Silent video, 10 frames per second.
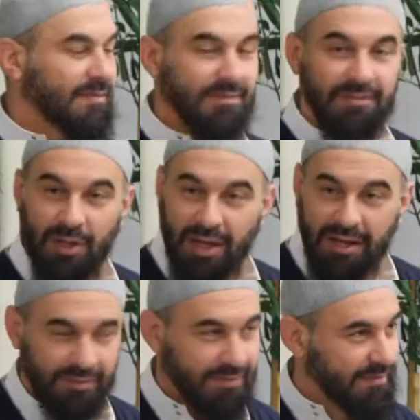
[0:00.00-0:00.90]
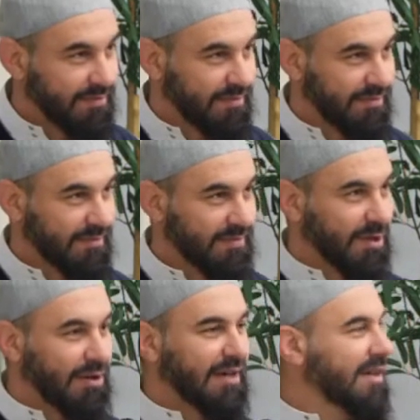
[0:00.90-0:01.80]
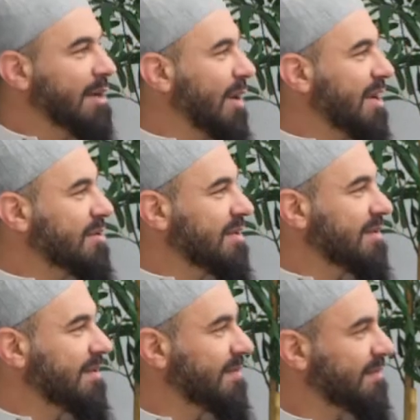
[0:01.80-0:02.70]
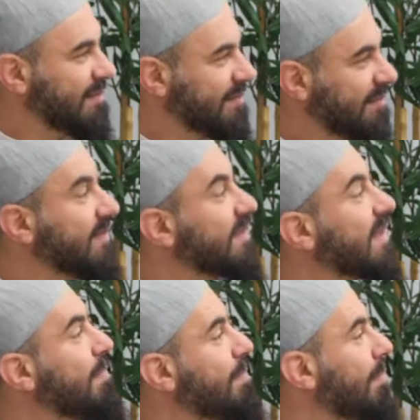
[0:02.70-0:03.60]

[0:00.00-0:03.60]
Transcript: Okay. All right. Anyone else? Yep.